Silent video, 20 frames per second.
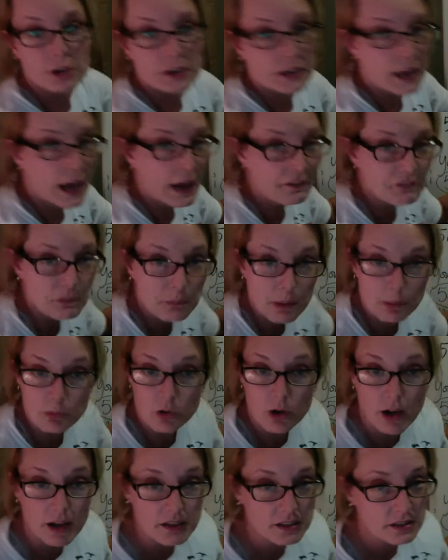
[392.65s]
going to have to
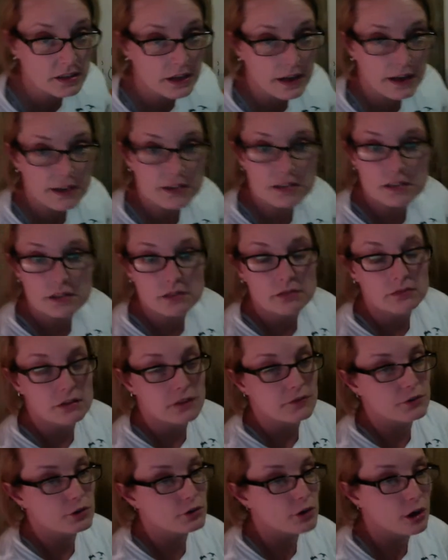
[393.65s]
memorize this.
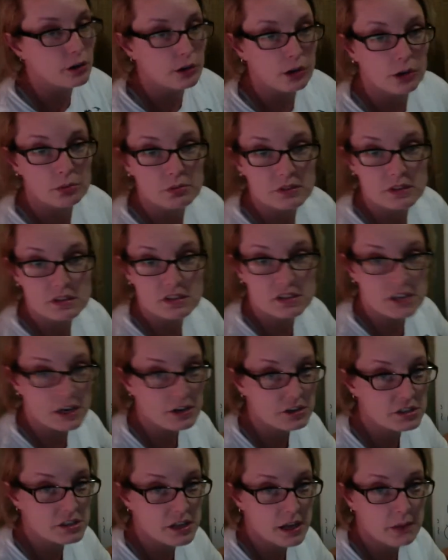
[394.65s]
If you're not good with the
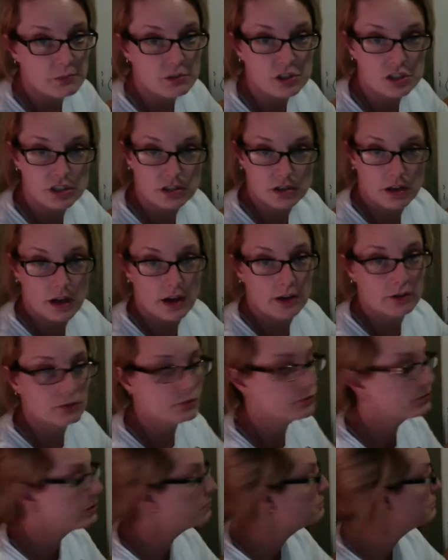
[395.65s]
stair step, just know
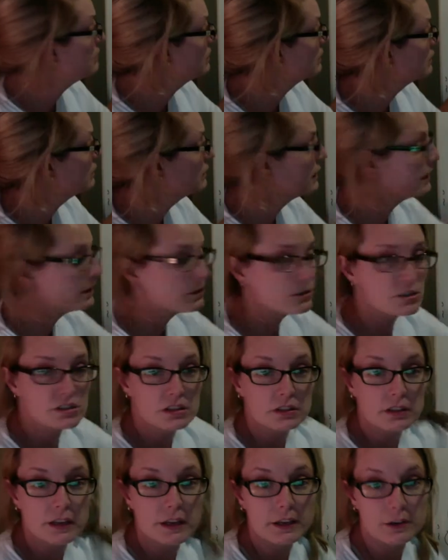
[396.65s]
from milliliters
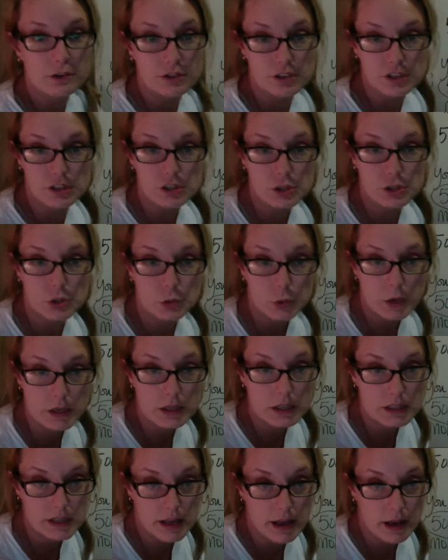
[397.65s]
to liters is 3
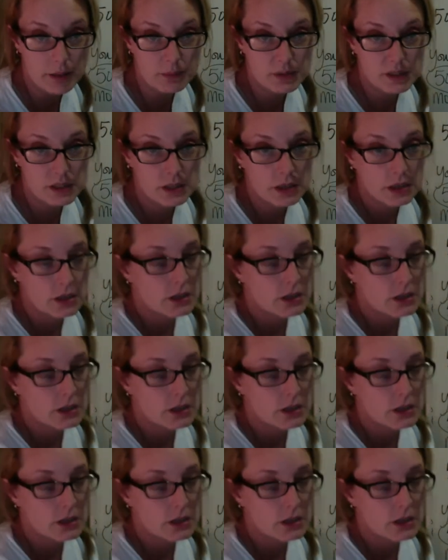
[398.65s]
steps.